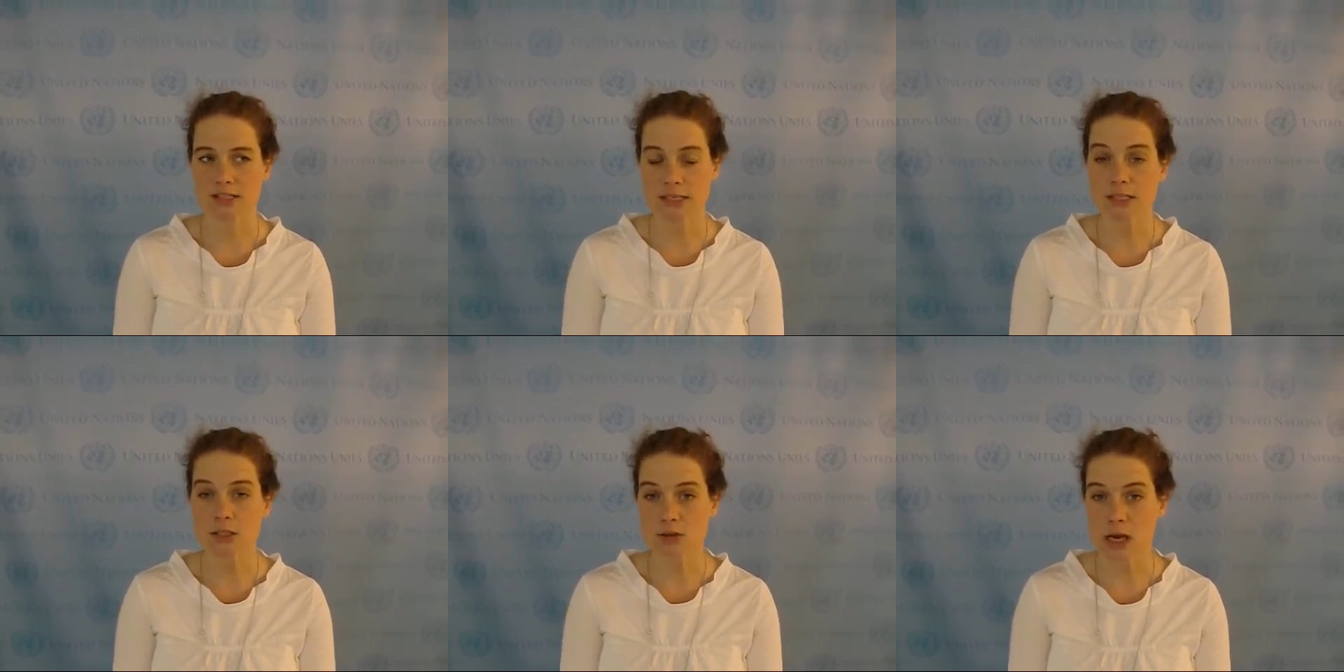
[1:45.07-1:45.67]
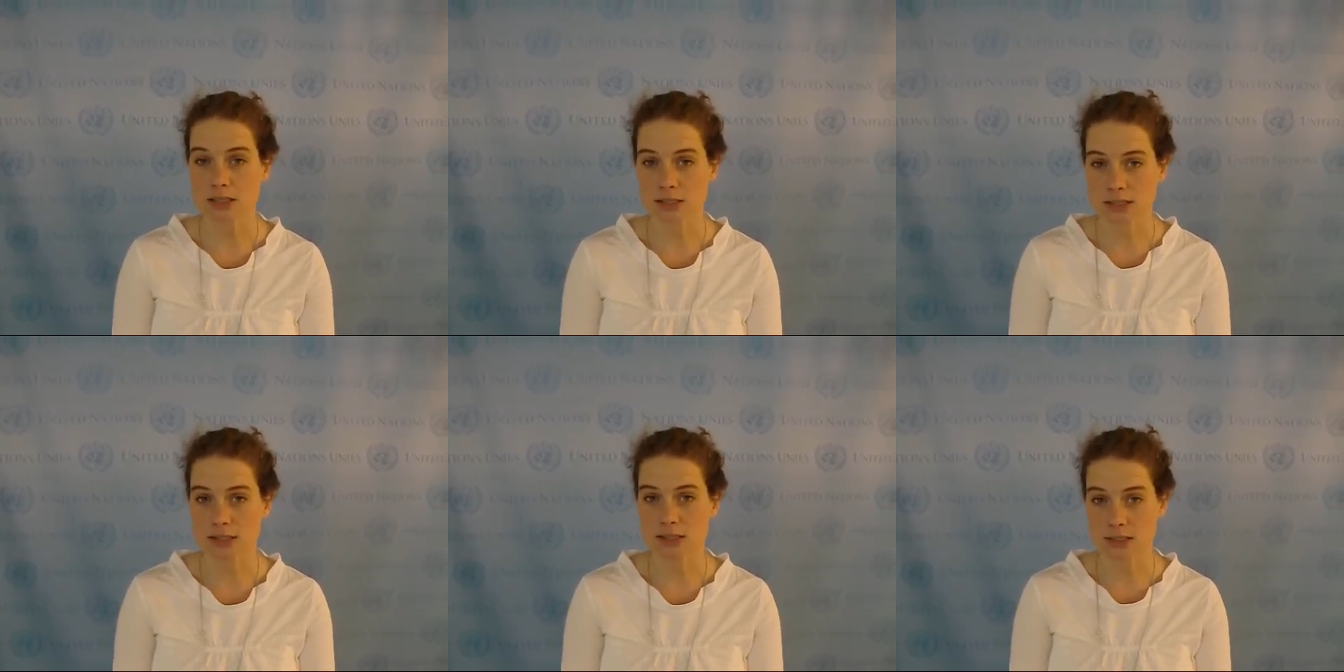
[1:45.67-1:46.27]
since two thousand
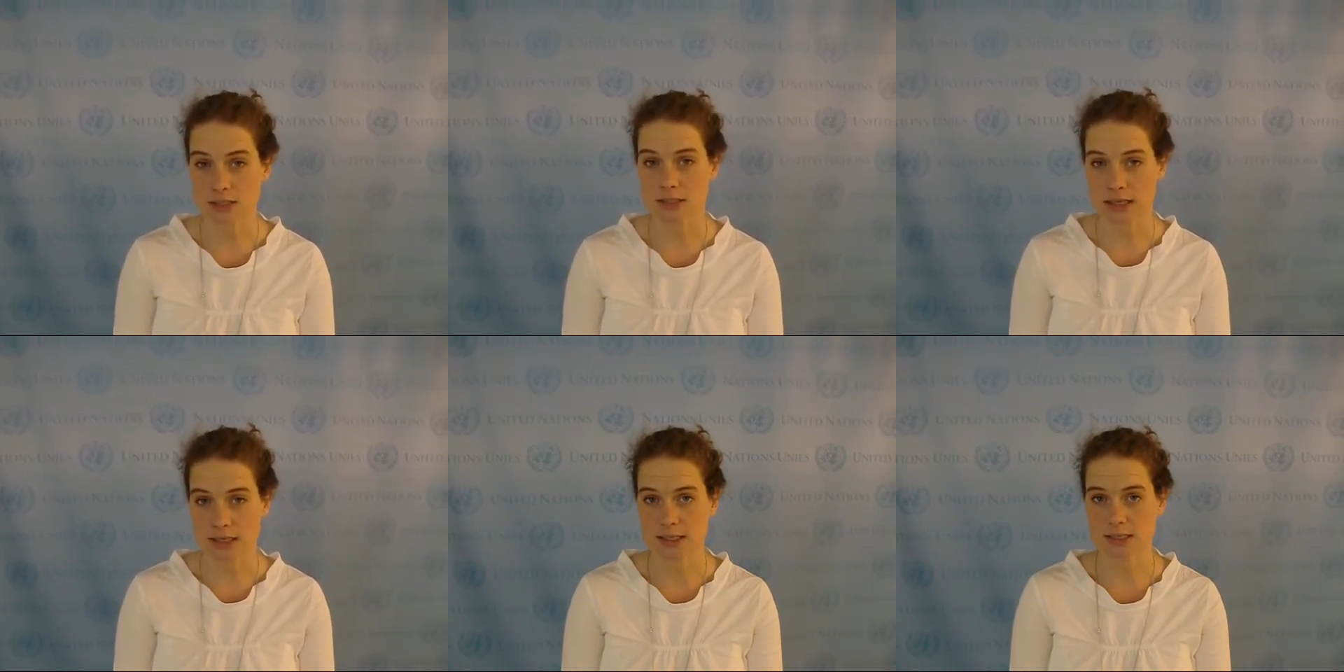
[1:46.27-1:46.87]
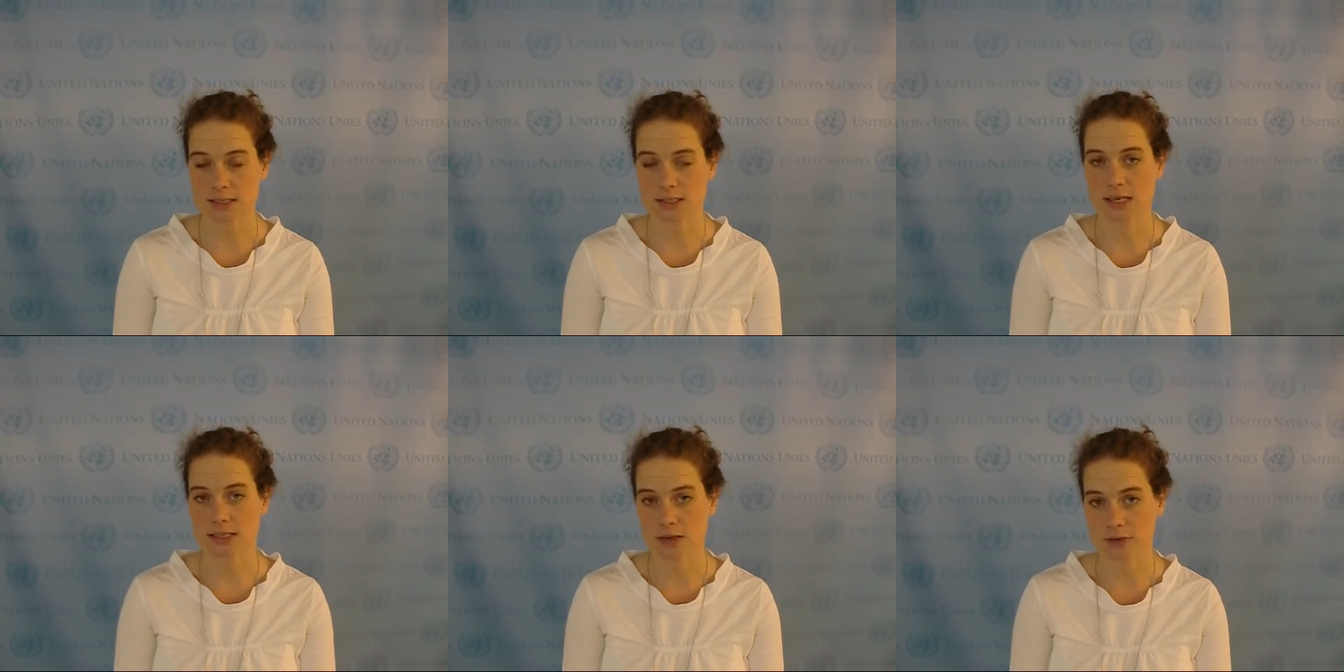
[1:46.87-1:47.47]
six and since the
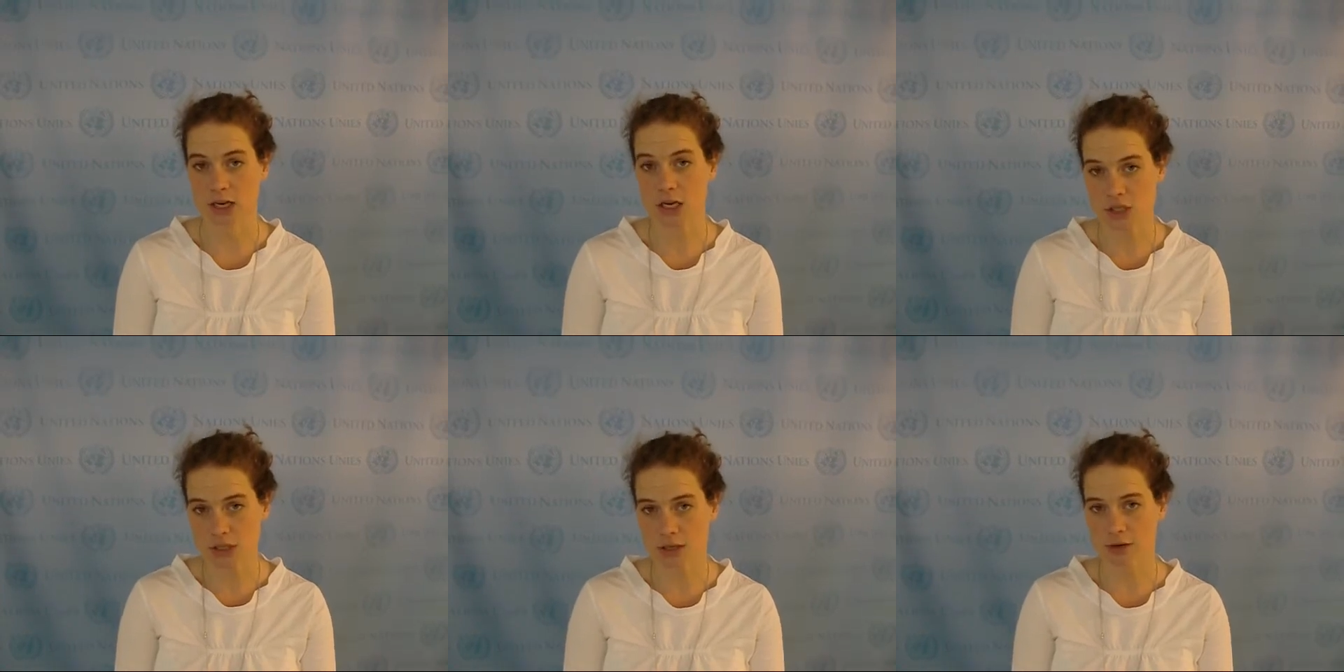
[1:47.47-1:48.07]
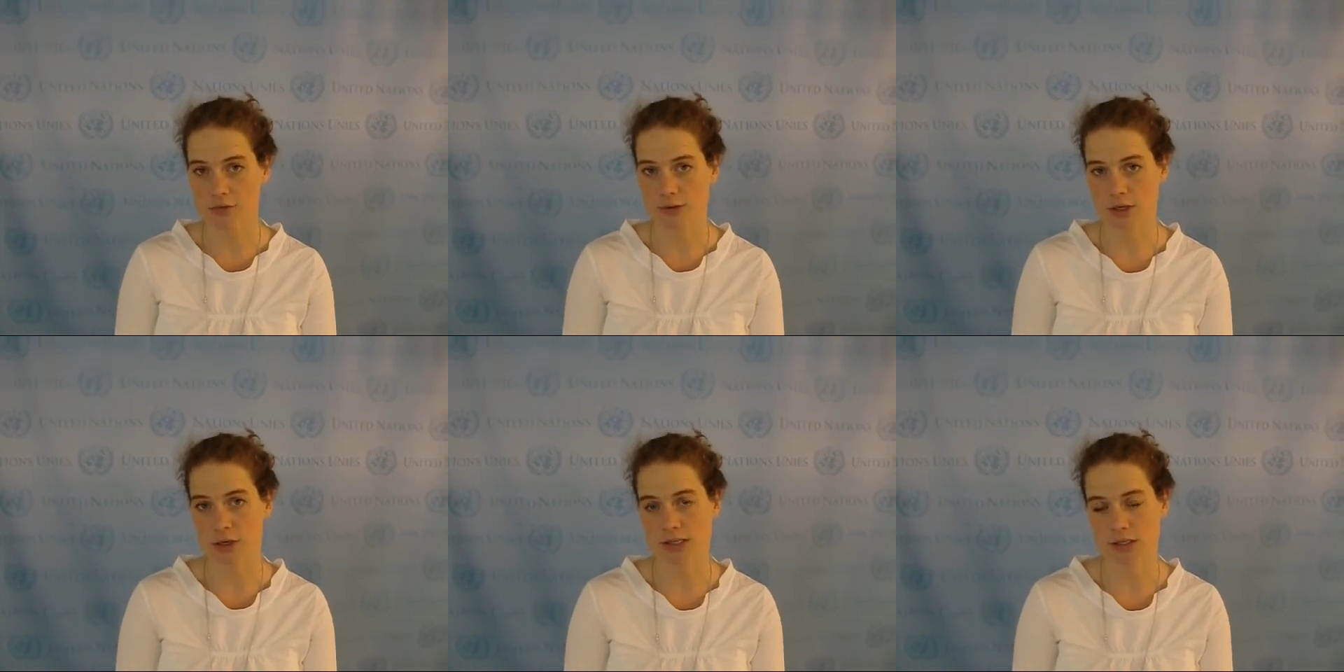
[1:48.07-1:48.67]
identification of those
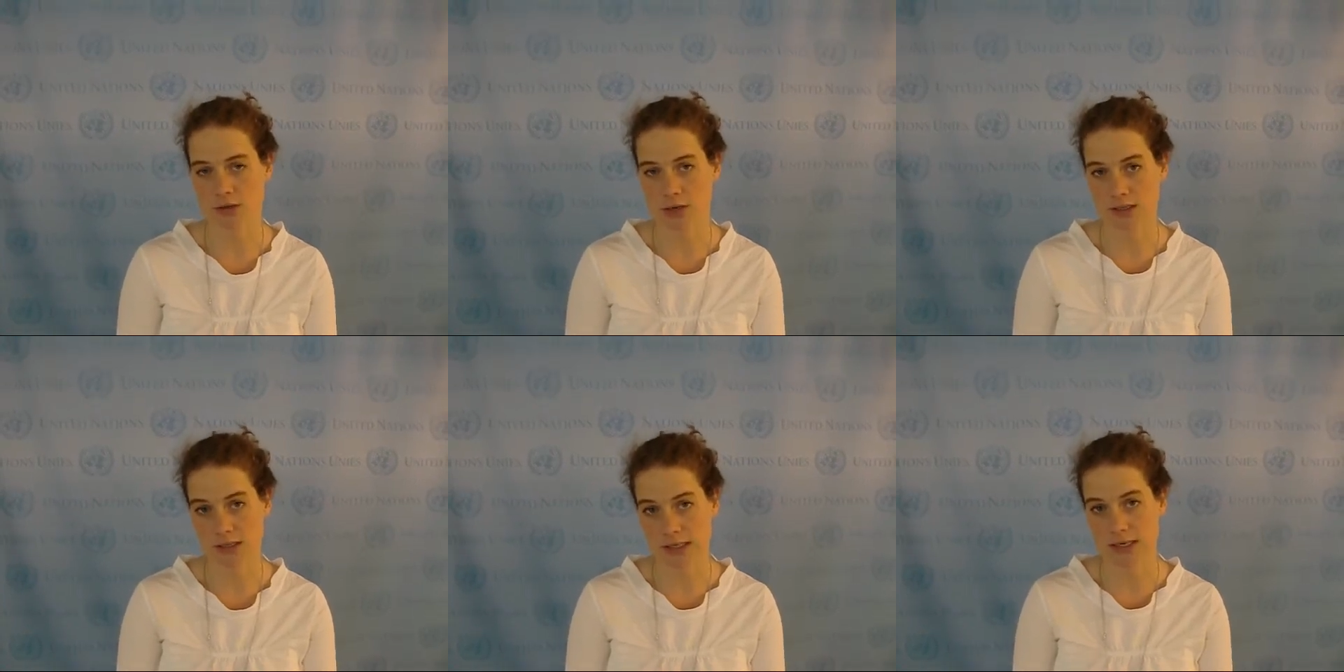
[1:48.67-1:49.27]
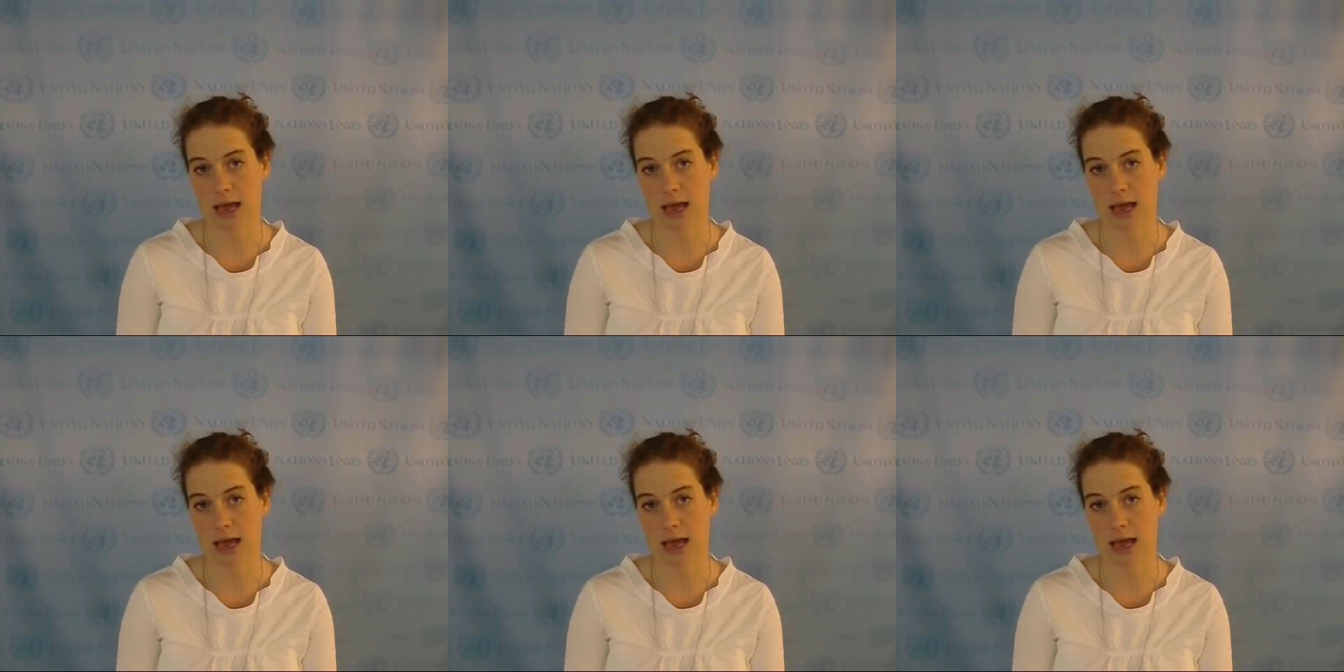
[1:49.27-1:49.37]
areas in two thousand eight,